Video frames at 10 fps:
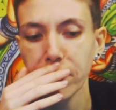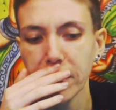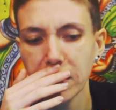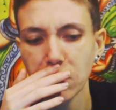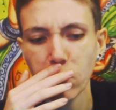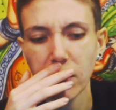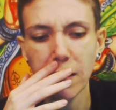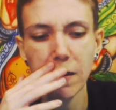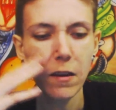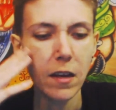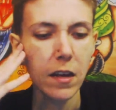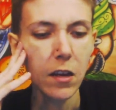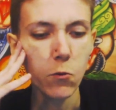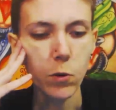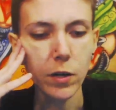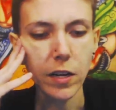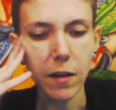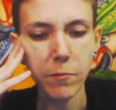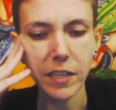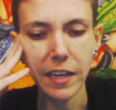Because what they were
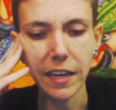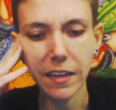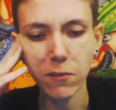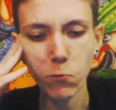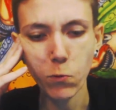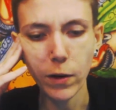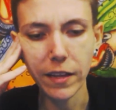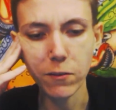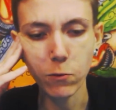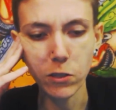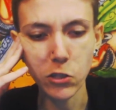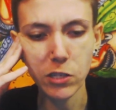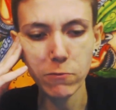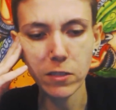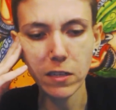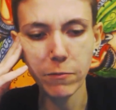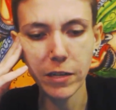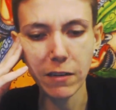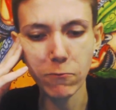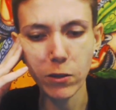coming in with, what she was
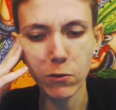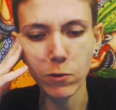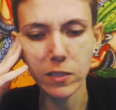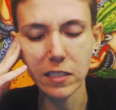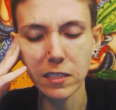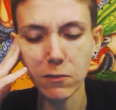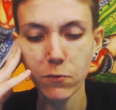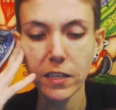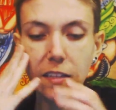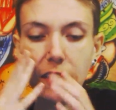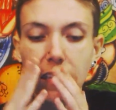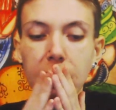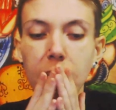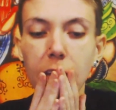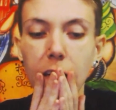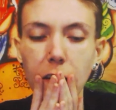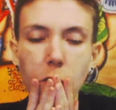coming in with, was this feeling.